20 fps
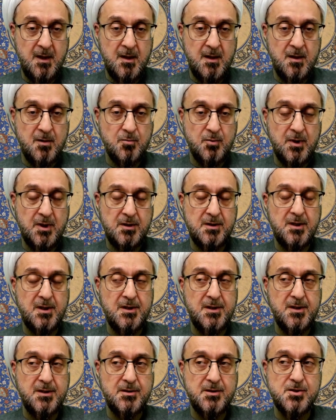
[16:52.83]
where the
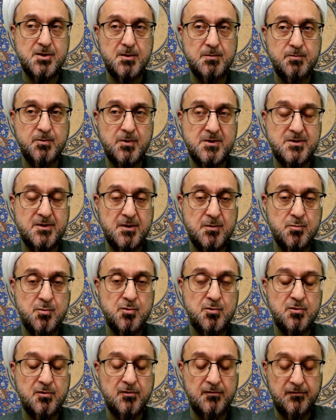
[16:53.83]
leadership was
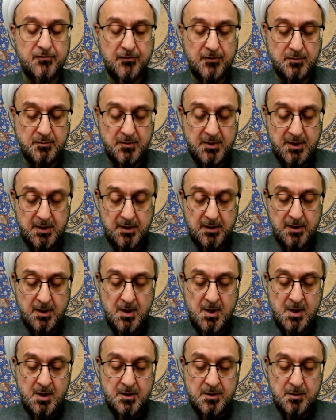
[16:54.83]
removed from the
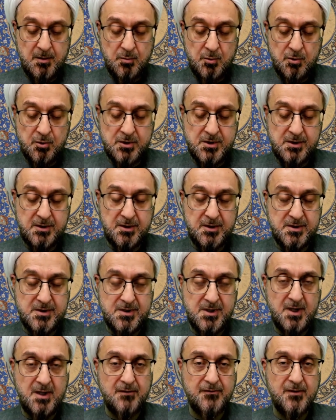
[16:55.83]
most
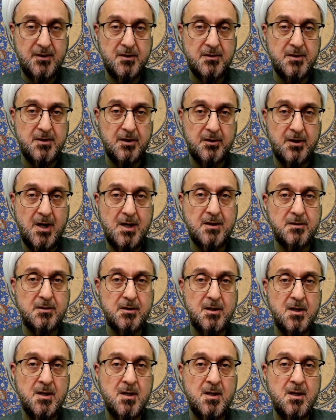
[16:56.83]
deserving, the
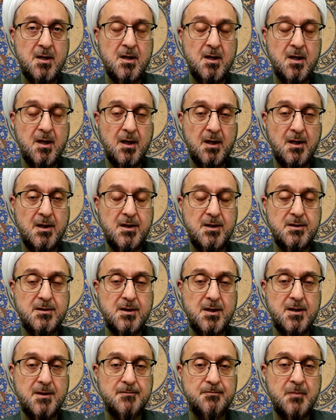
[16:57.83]
right
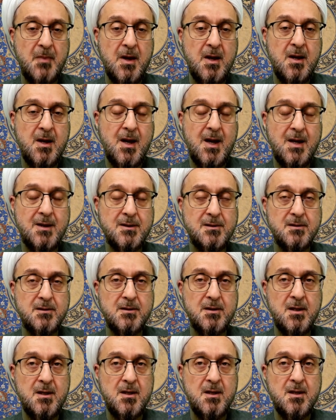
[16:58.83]
leader. And
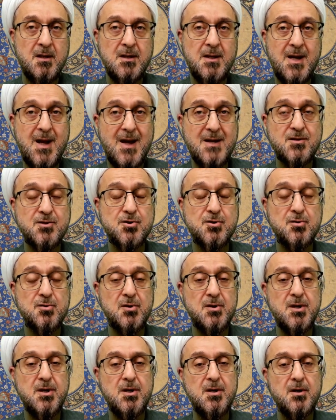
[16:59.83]

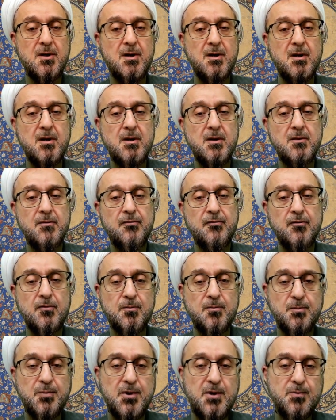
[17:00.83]
naturally, for
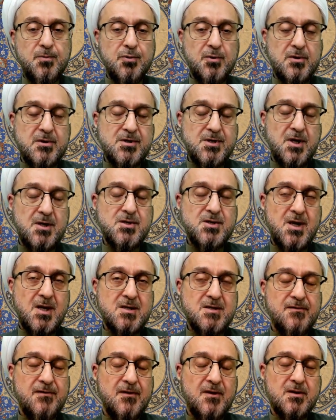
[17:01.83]
people such
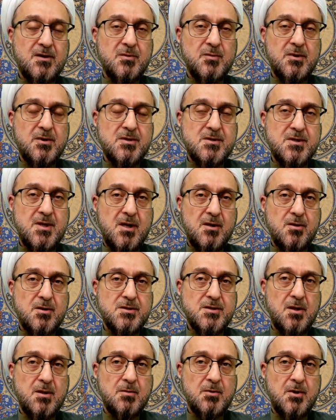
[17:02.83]
as Fatima az-Zahra
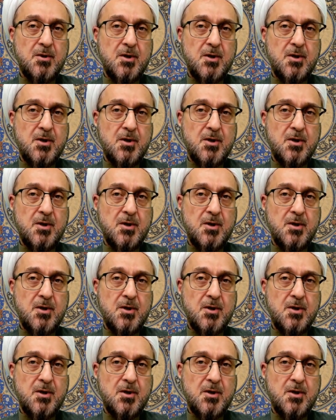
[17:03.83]
salamun